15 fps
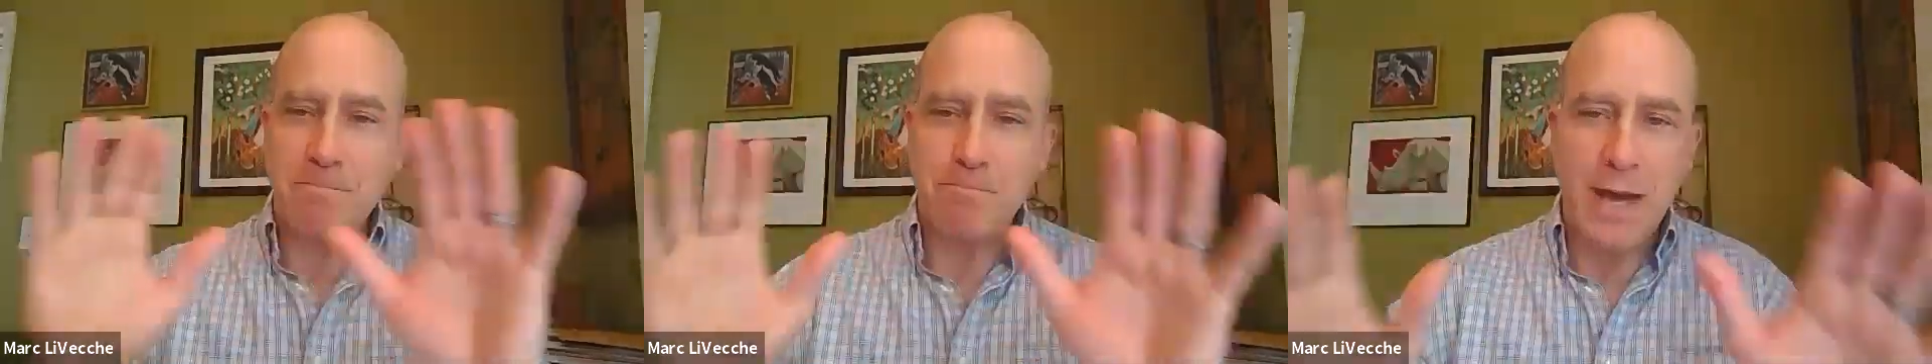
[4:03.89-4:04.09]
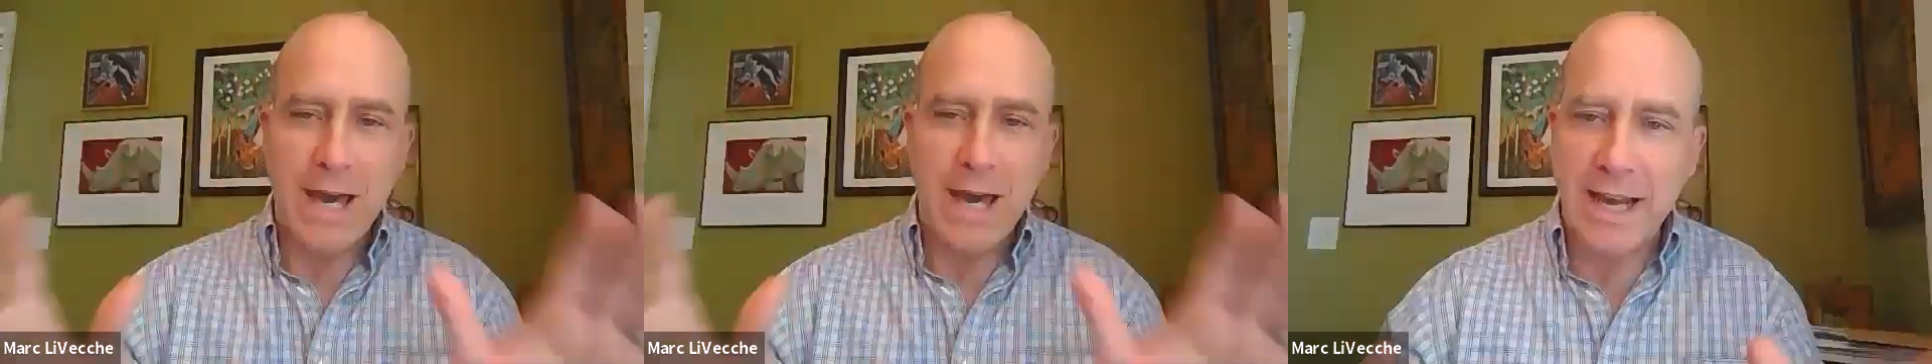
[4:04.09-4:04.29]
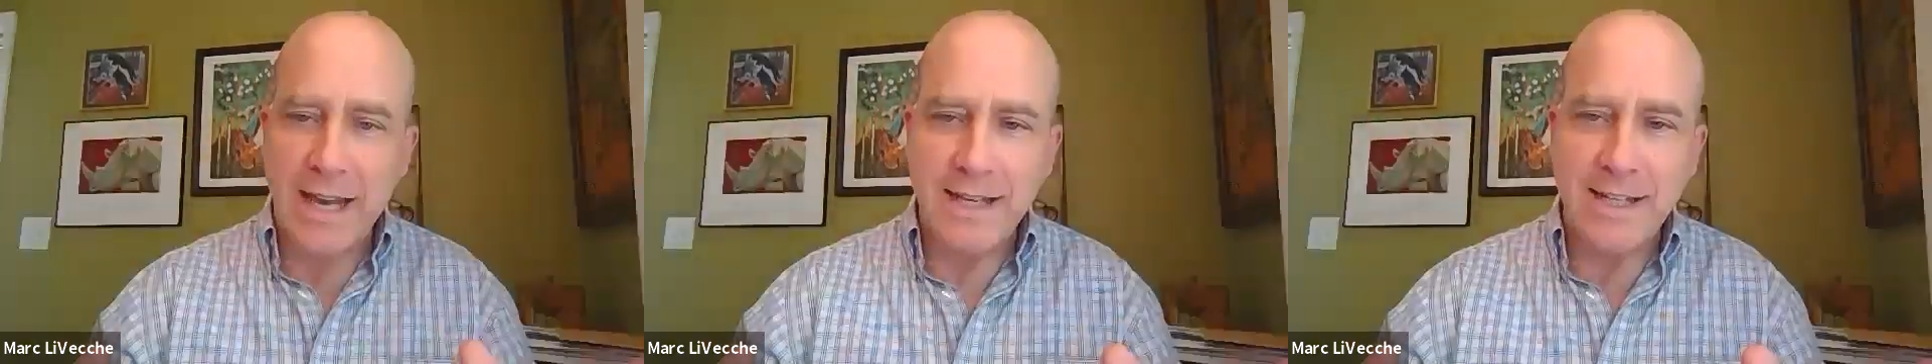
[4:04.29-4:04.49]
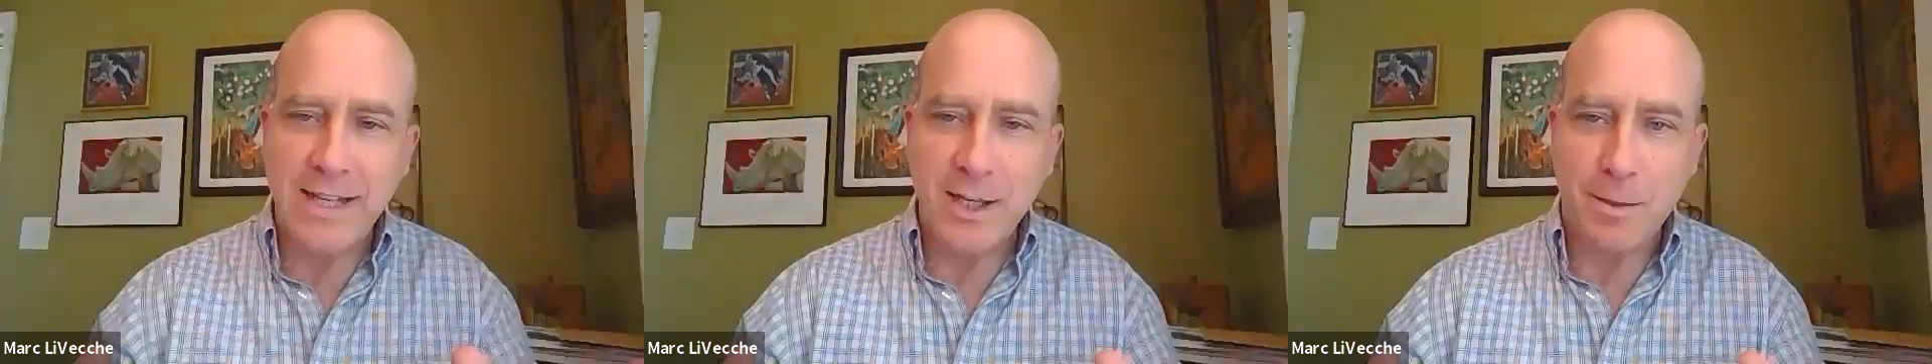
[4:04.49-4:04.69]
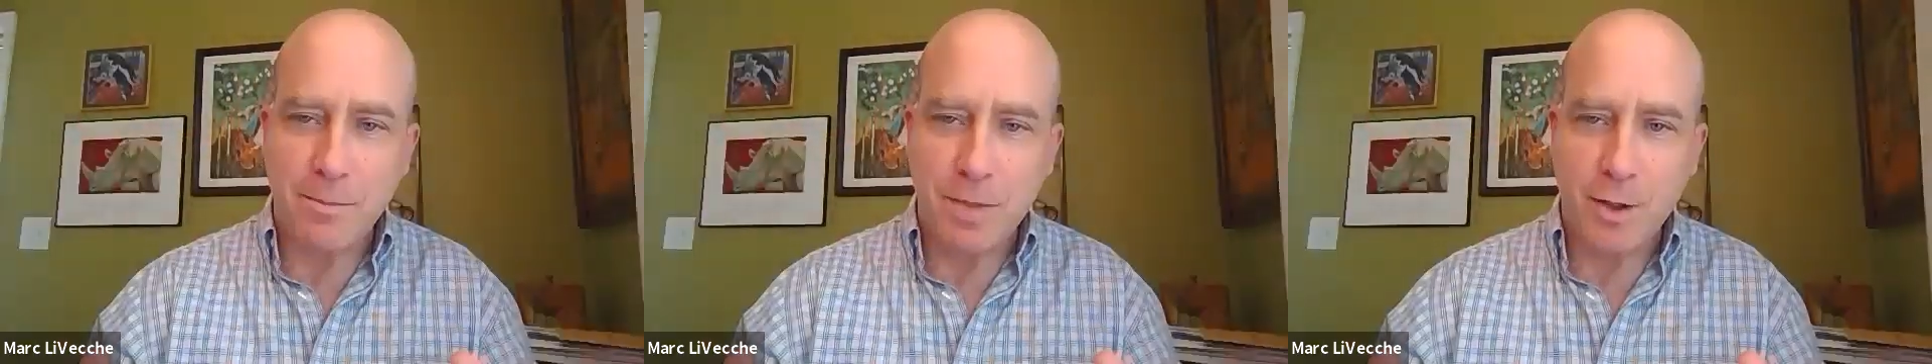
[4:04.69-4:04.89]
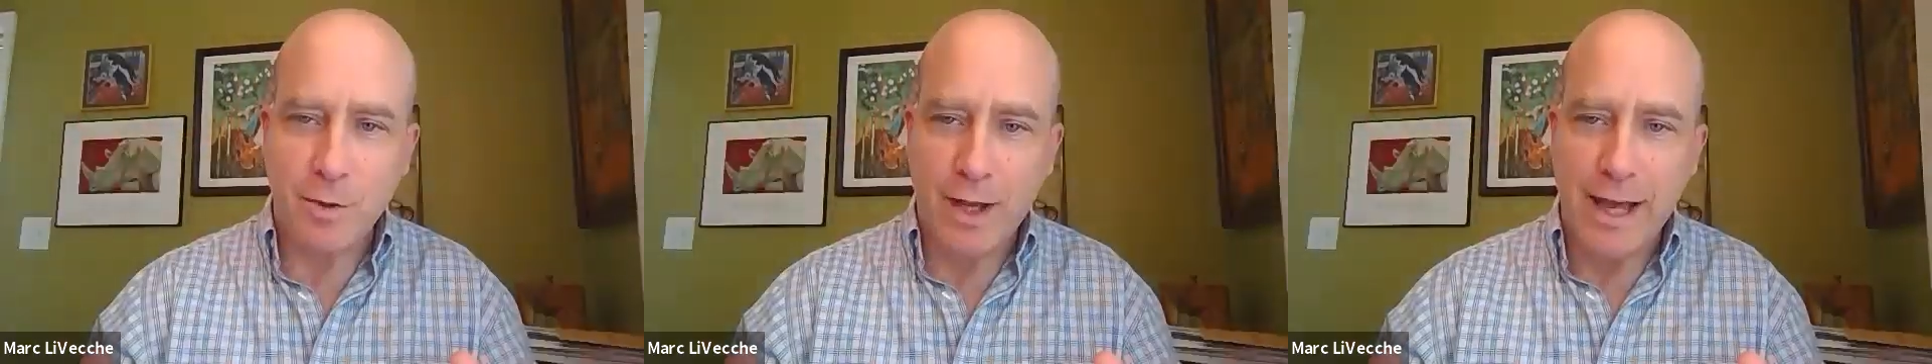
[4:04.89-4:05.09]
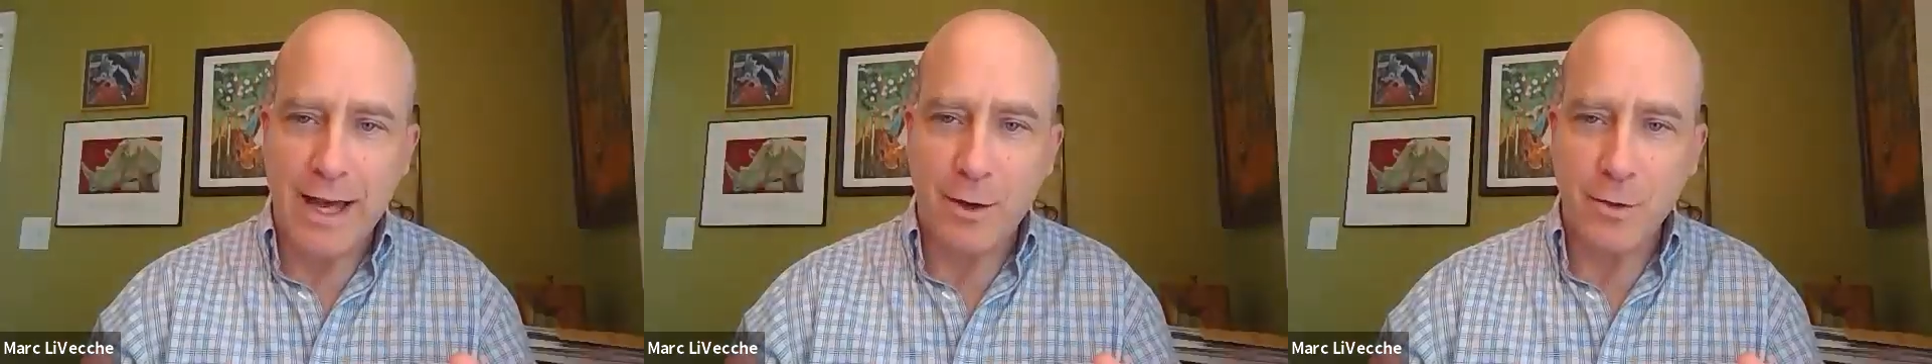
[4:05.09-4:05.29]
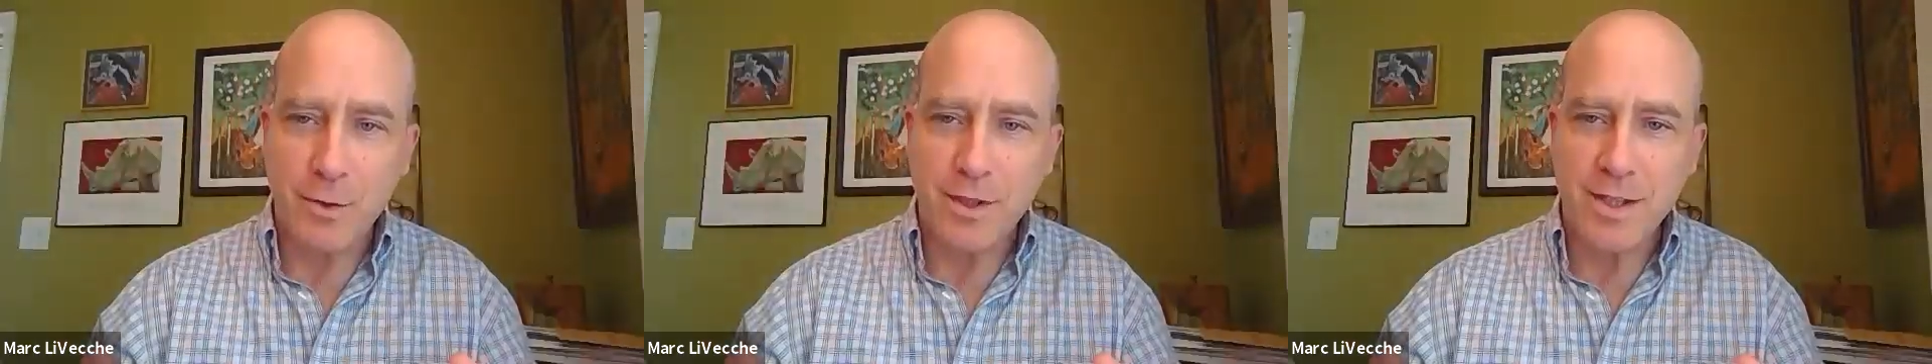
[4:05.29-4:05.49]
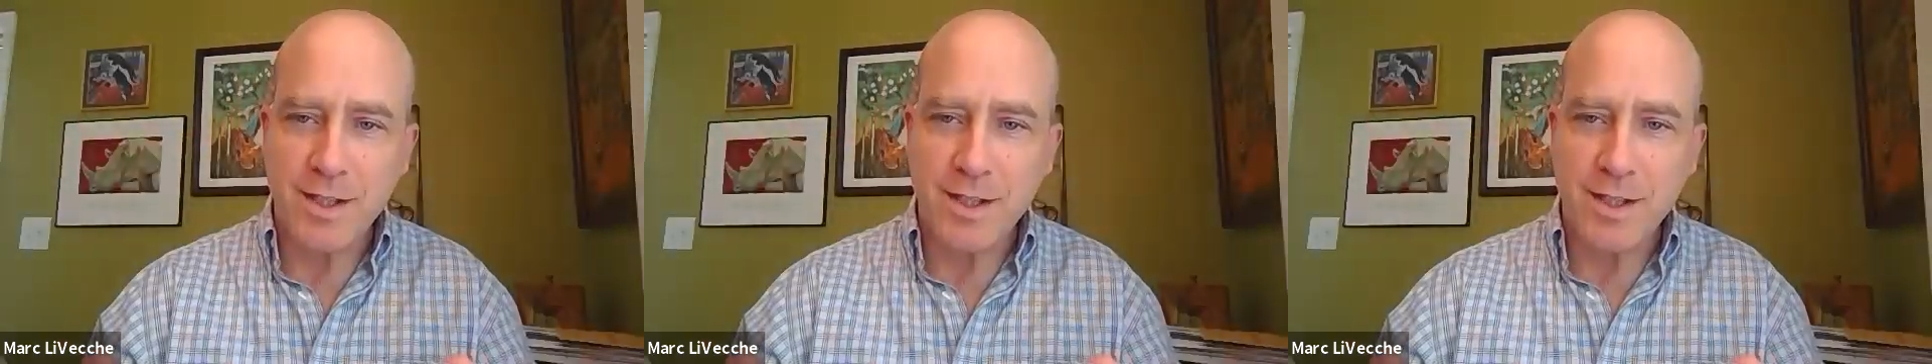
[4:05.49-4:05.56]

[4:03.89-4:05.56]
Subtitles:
bad idea to pull out,